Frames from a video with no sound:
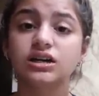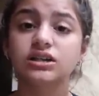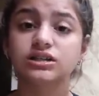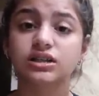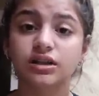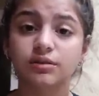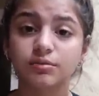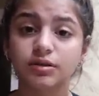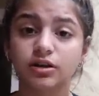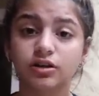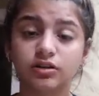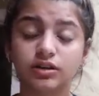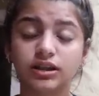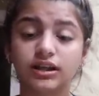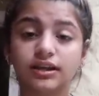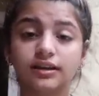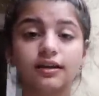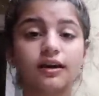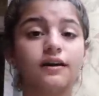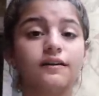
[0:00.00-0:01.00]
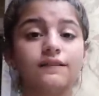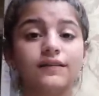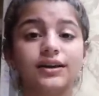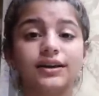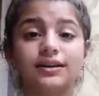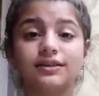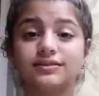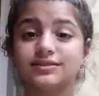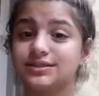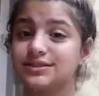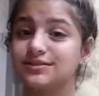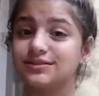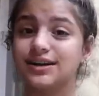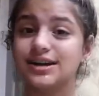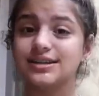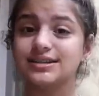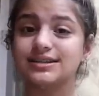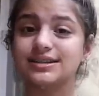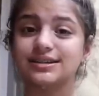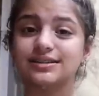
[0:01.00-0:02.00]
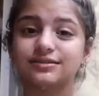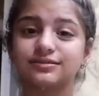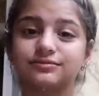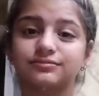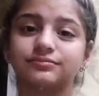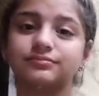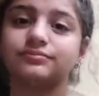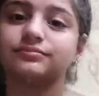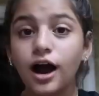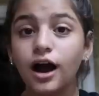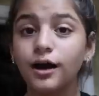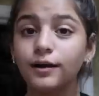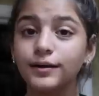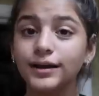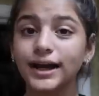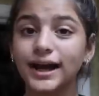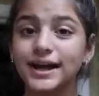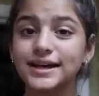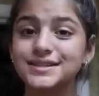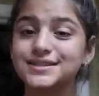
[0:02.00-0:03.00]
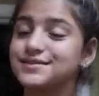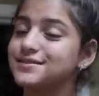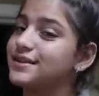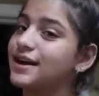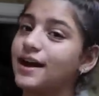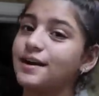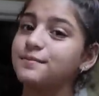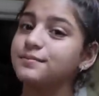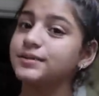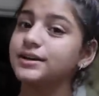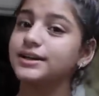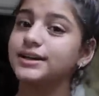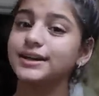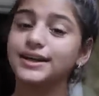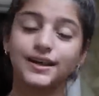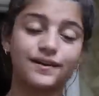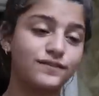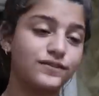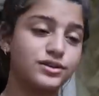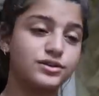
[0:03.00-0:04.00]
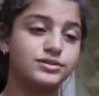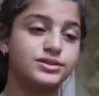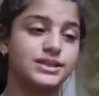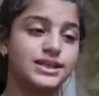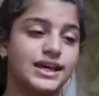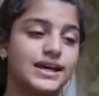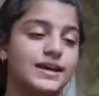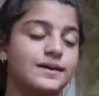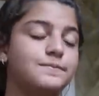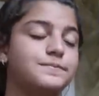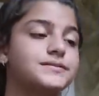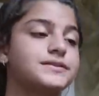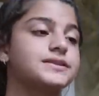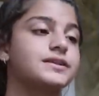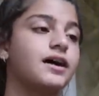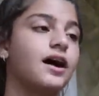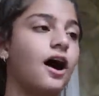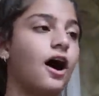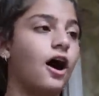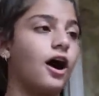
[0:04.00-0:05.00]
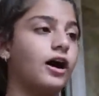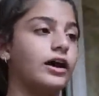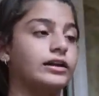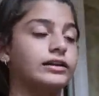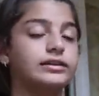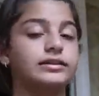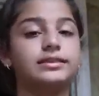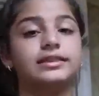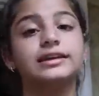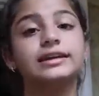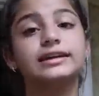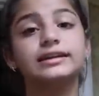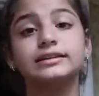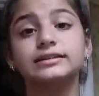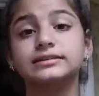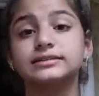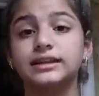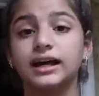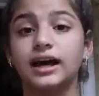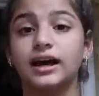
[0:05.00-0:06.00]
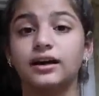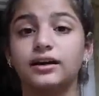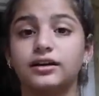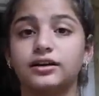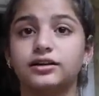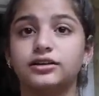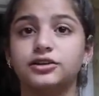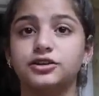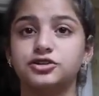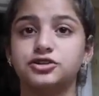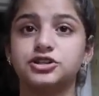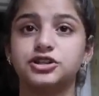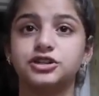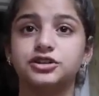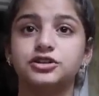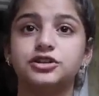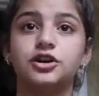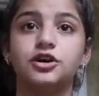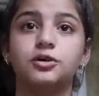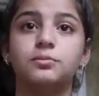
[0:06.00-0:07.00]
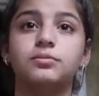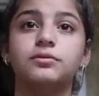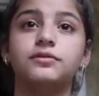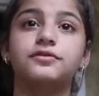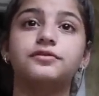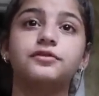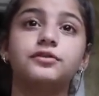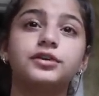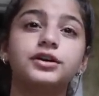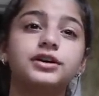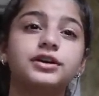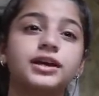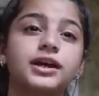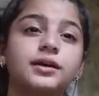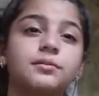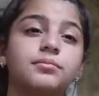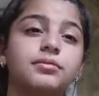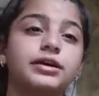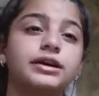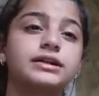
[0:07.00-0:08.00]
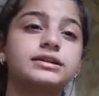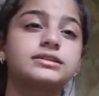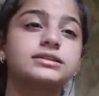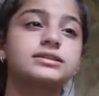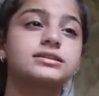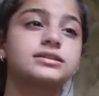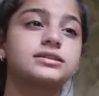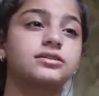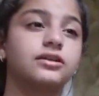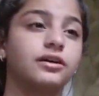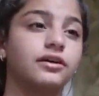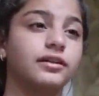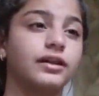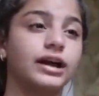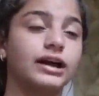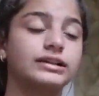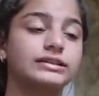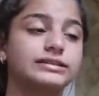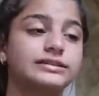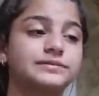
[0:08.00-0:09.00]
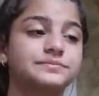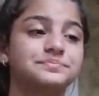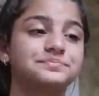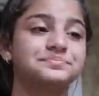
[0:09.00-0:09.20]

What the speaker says: So let me go clean off and I'll see you guys later. All right, guys, so now I'm gonna give you tips on things that you should know before you get braces and all that.